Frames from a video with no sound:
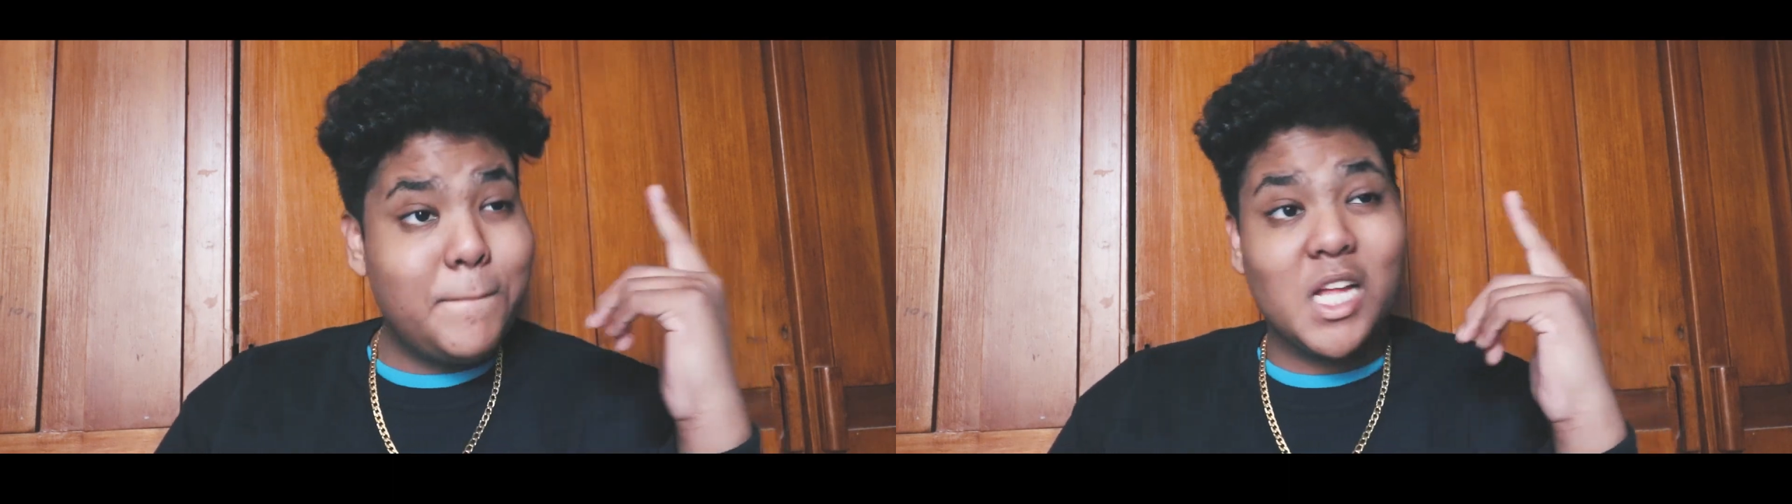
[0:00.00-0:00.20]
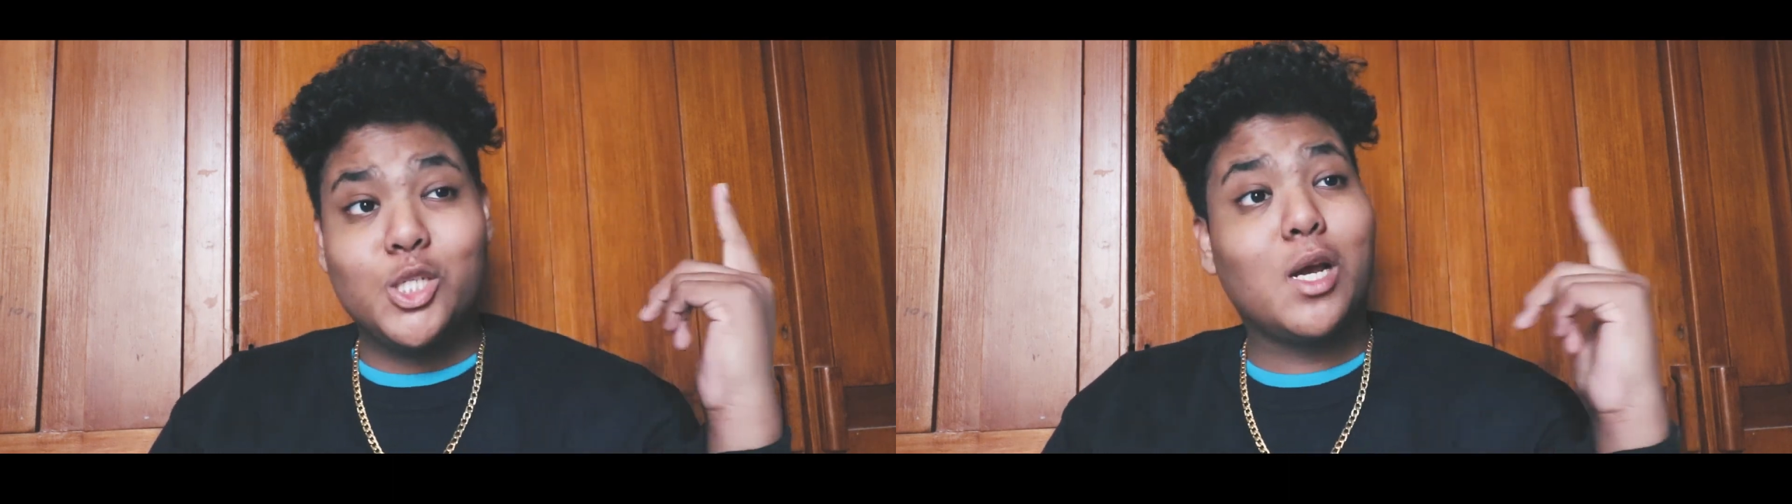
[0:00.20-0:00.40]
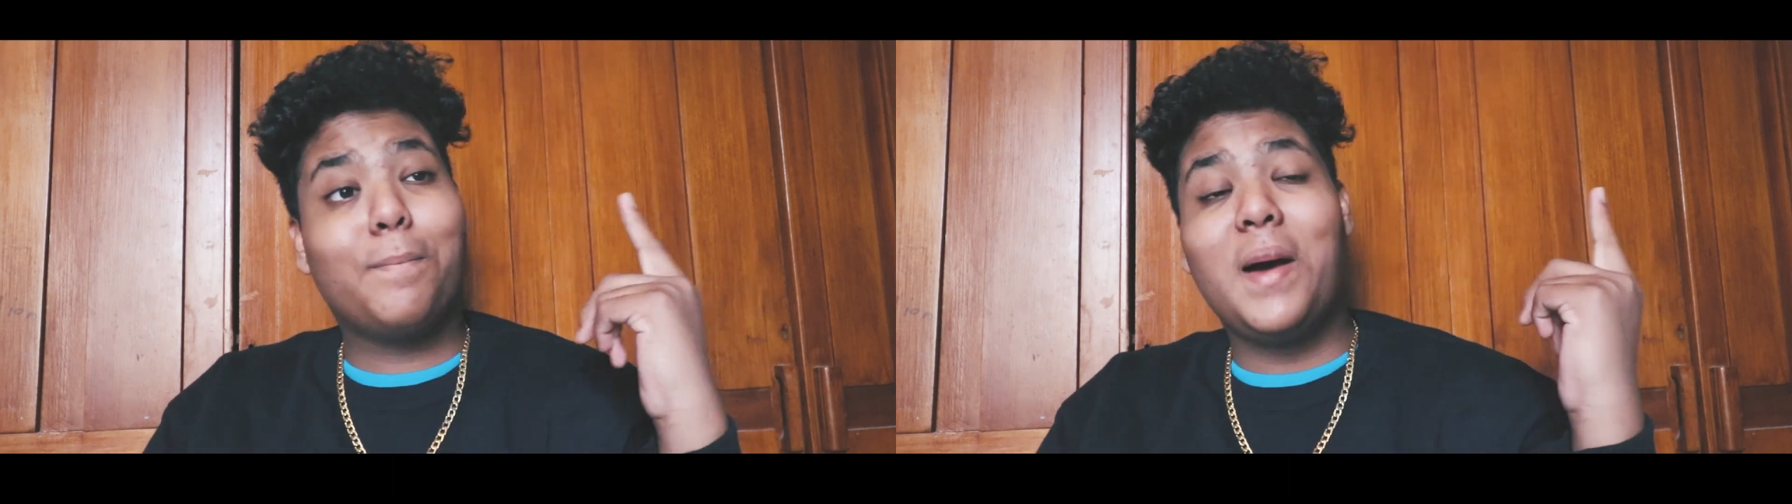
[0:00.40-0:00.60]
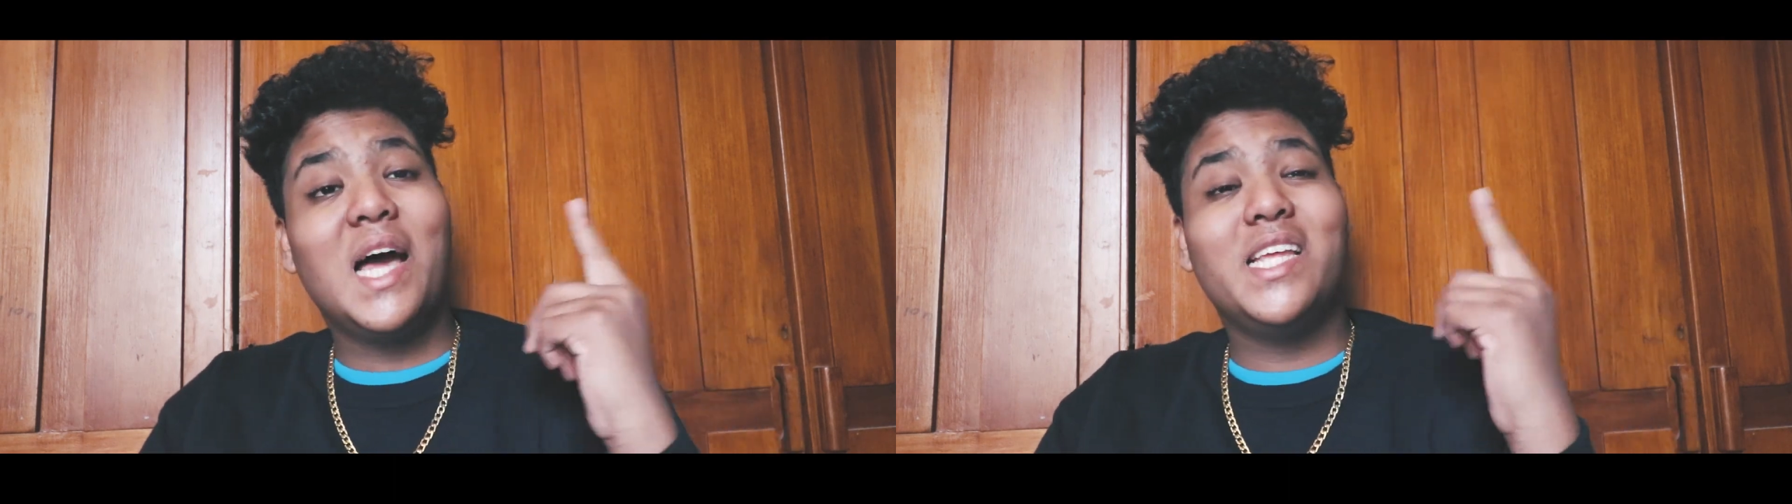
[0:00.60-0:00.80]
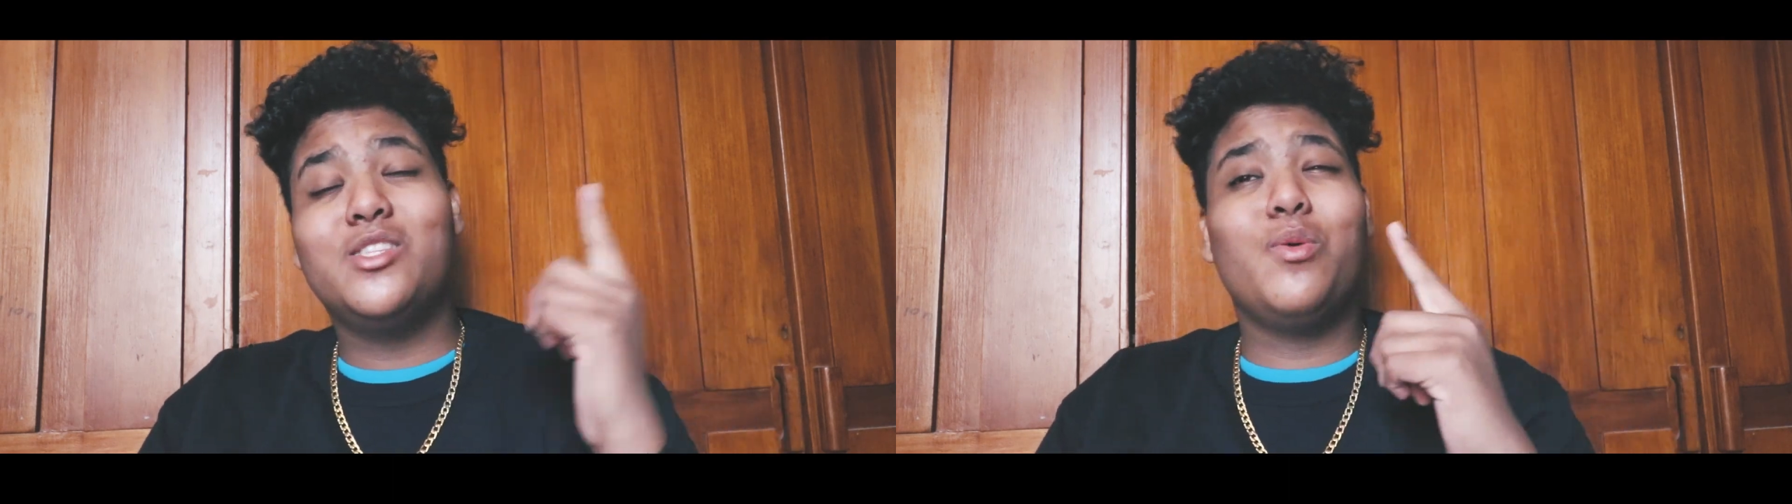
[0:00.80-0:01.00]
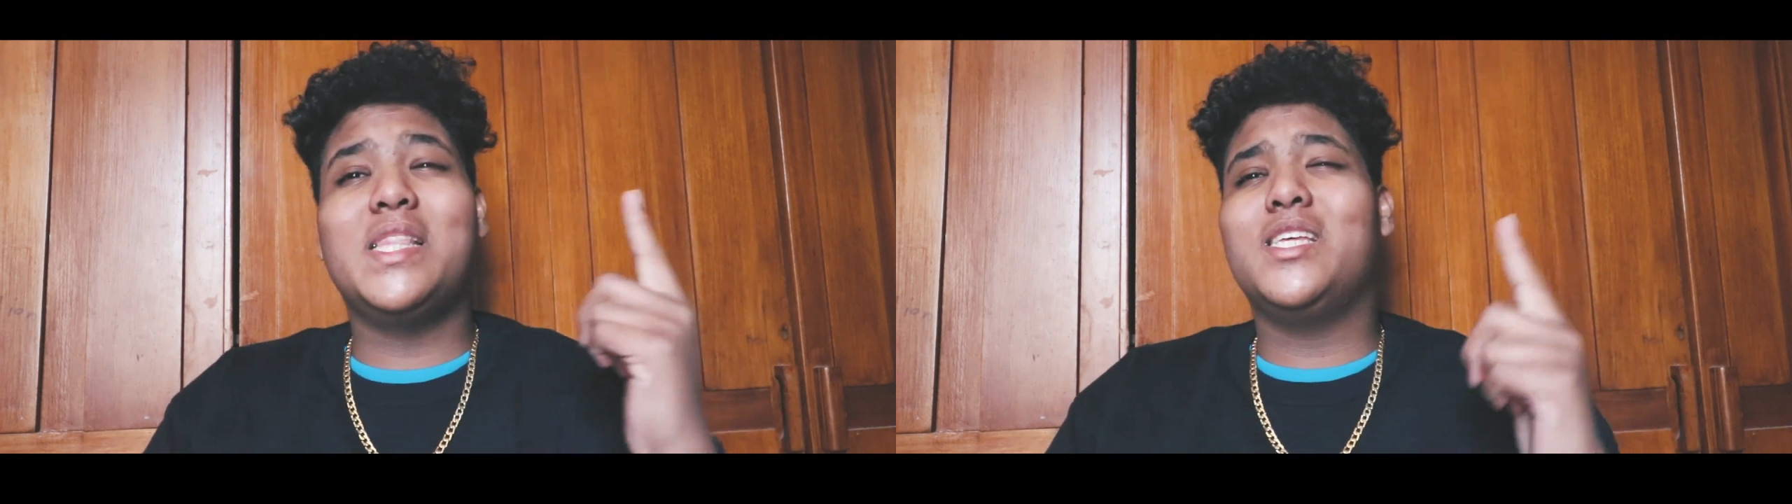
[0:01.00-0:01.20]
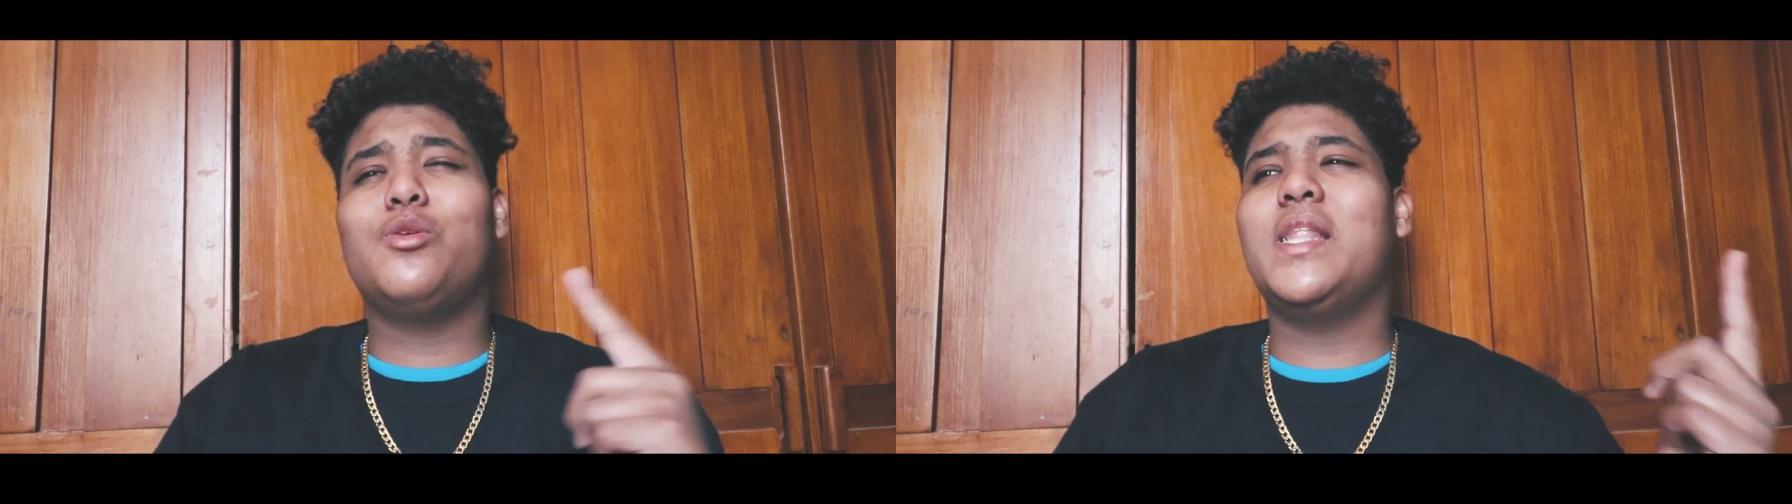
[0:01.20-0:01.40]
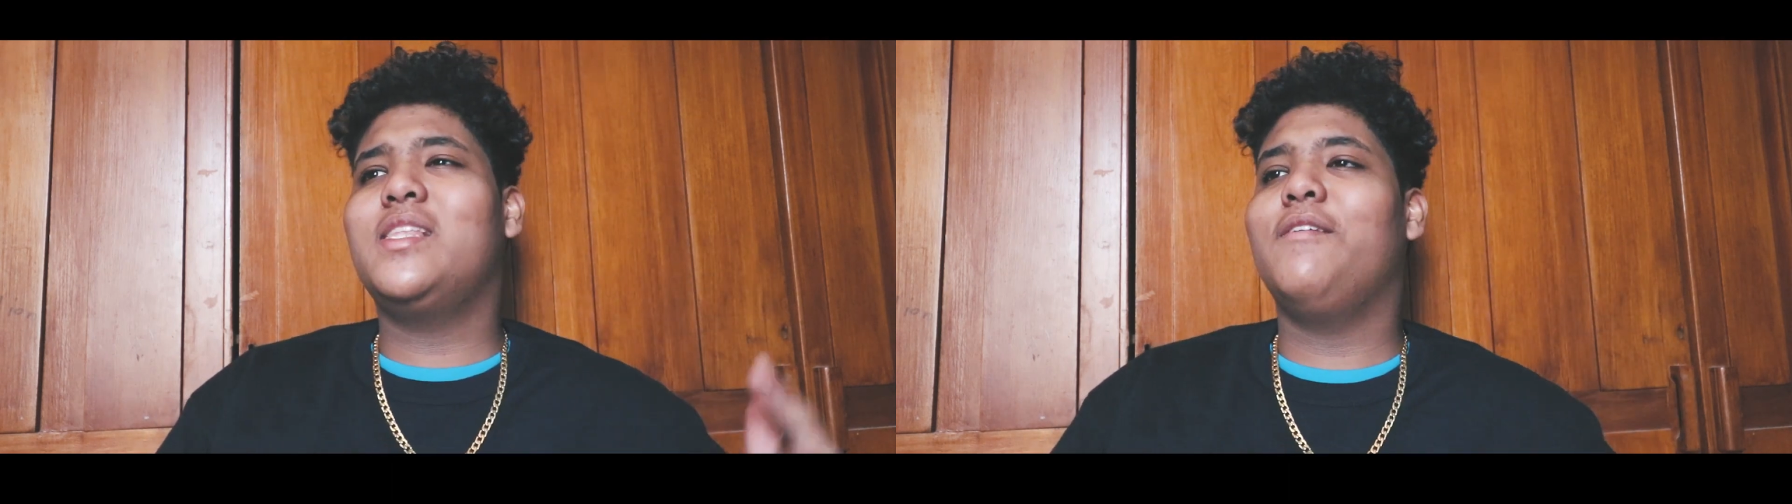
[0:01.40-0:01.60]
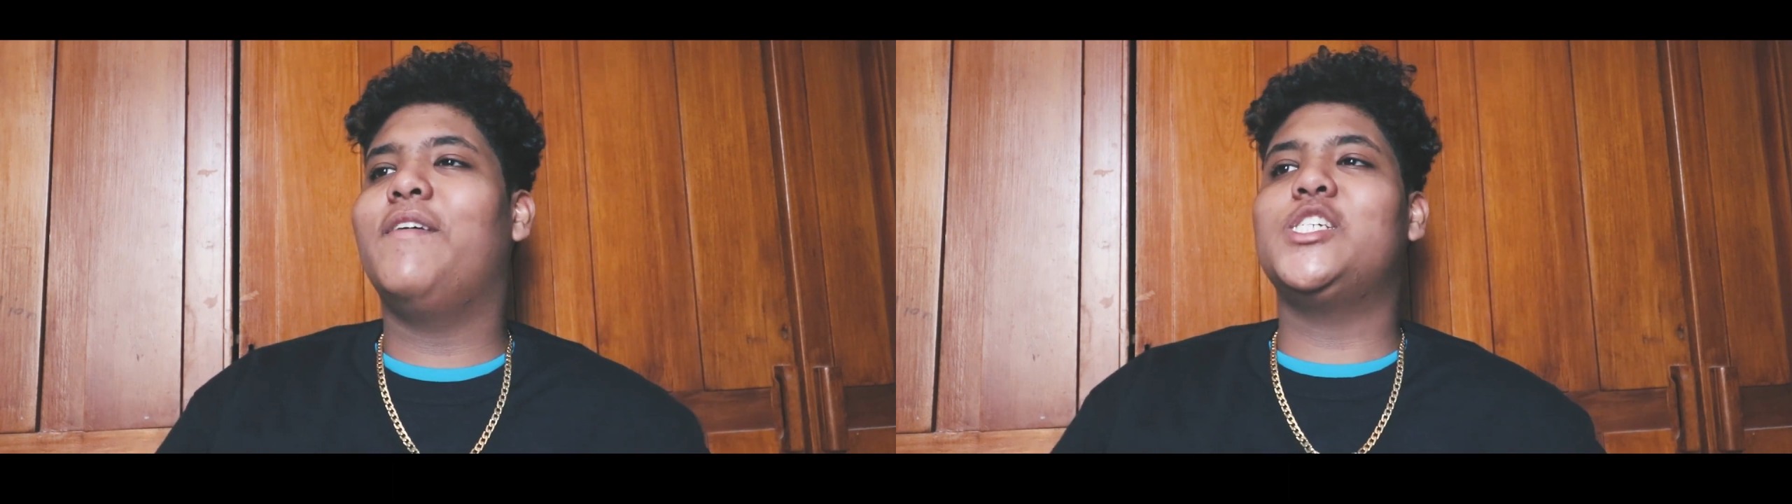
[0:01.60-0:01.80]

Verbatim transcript: Patrick Manning 2020